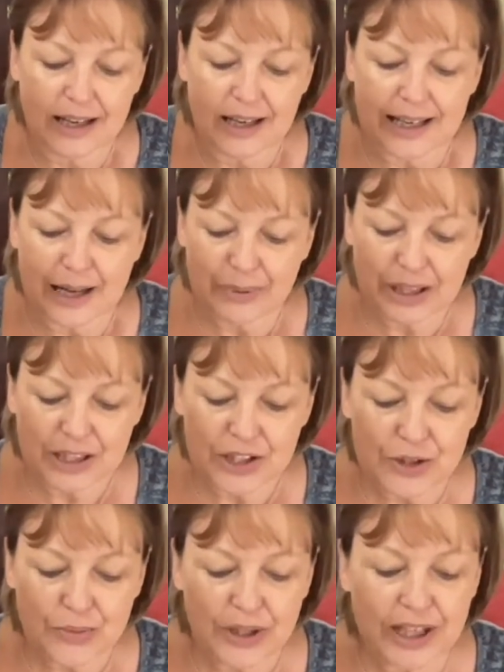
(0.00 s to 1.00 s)
Now, because
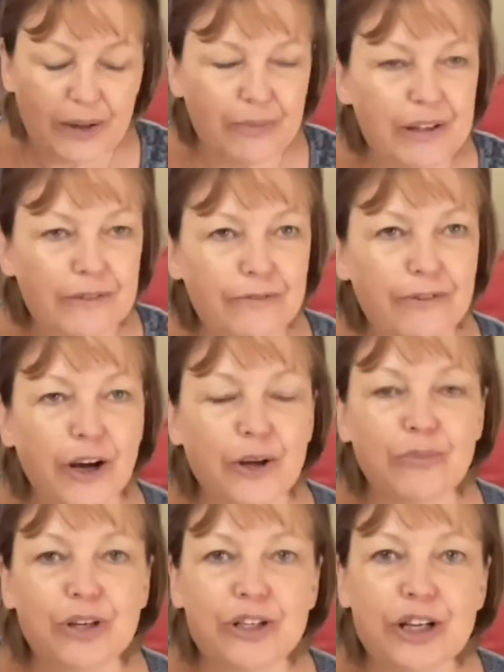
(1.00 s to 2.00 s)
you're working with the
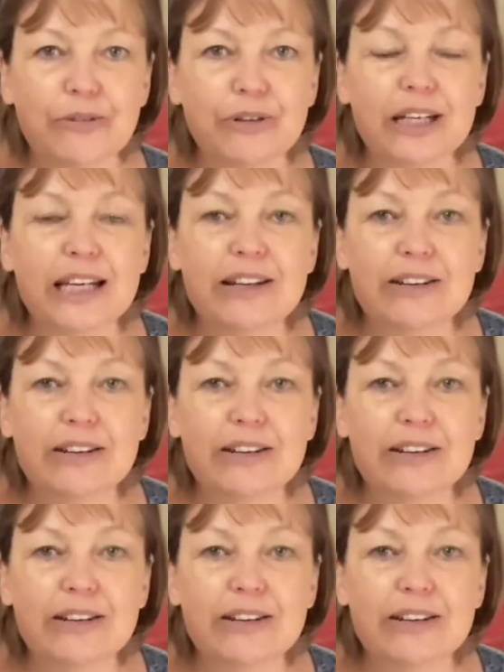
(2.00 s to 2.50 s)
foam, you don't